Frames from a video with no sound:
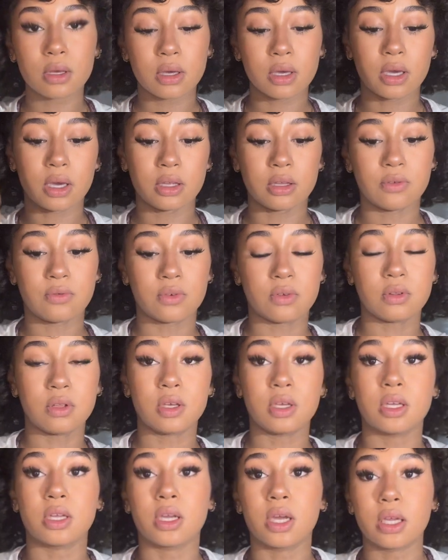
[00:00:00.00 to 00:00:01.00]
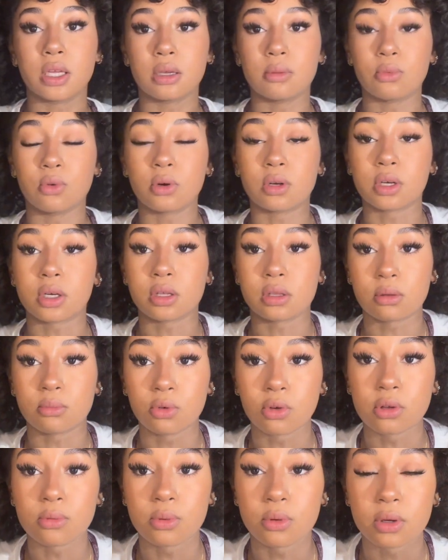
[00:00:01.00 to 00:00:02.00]
And if you need any more, because the
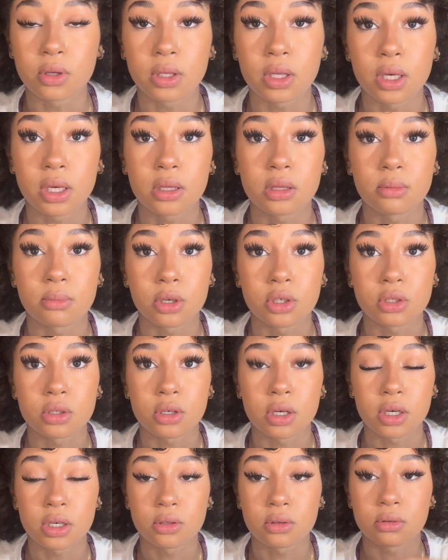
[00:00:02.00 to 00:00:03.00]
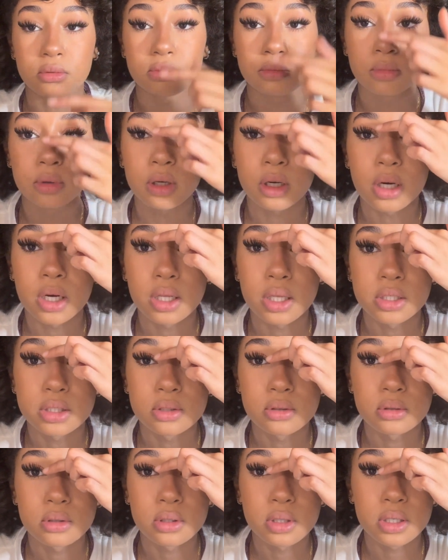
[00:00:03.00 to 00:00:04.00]
most important thing is to make sure your eyelashes
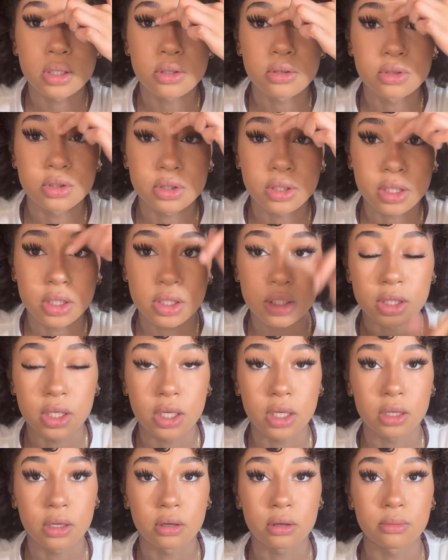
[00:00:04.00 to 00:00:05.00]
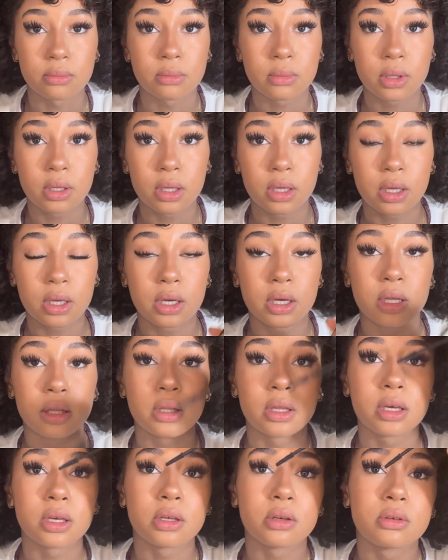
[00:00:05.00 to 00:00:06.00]
don't look like they're just like sticking up.
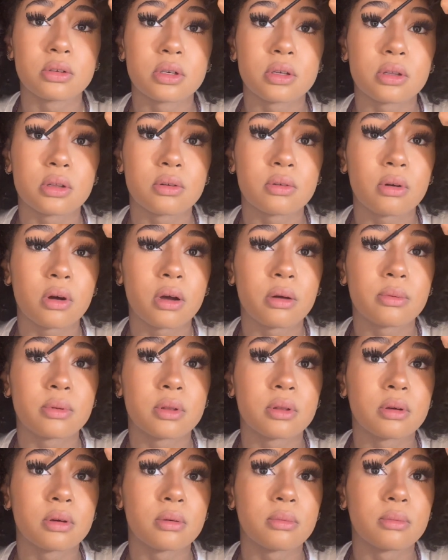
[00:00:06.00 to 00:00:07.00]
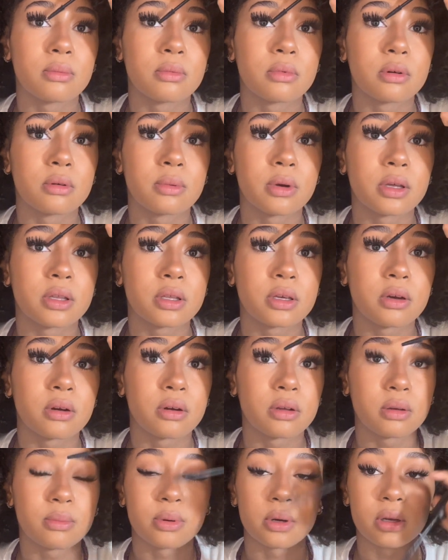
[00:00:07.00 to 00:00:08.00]
Like you just grab some more mascara and
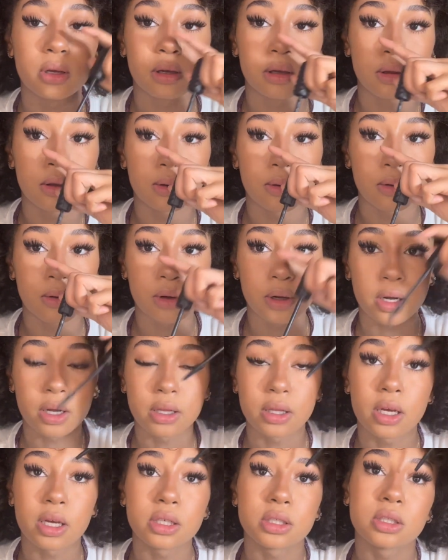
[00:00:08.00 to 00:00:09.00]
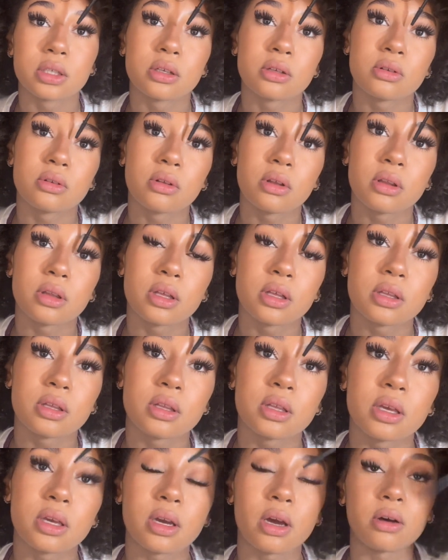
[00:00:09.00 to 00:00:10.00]
you put it in the corner eyelashes so that they
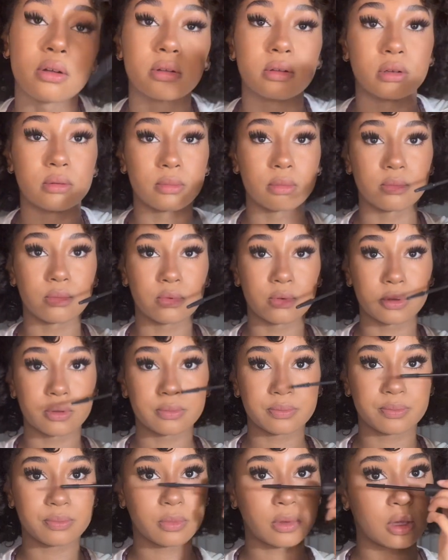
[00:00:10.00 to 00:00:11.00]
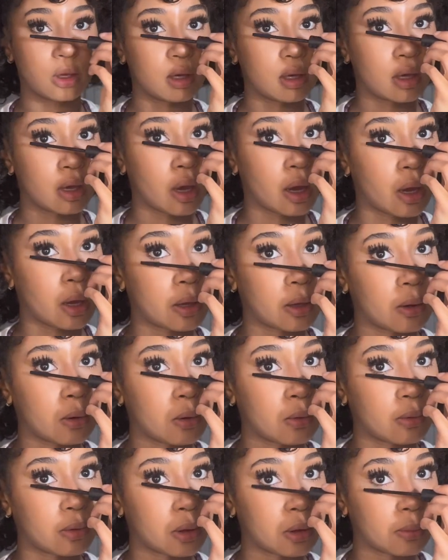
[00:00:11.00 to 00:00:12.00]
stick out a little bit more. And I
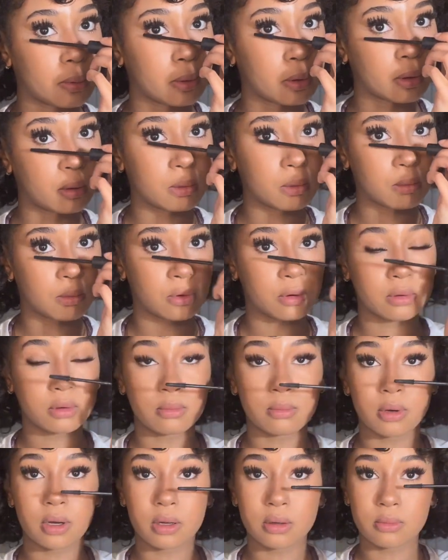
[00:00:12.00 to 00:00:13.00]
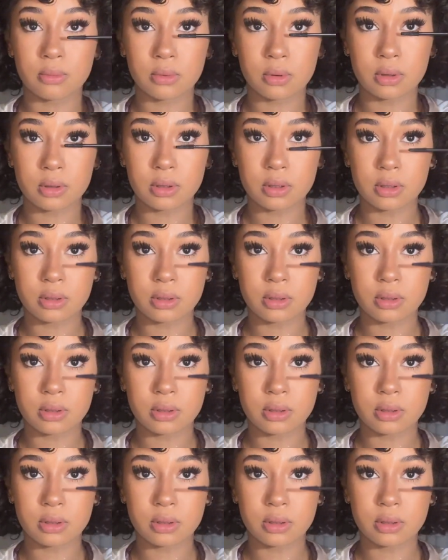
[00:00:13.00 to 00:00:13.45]
always put a little bit more at the bottom ones.